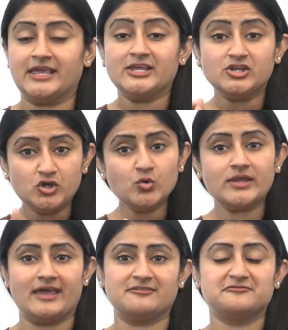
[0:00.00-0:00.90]
You
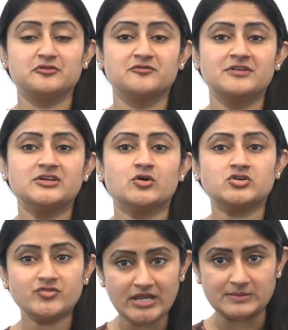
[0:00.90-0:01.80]
can fulfill your
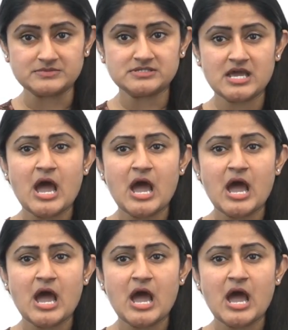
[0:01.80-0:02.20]
dreams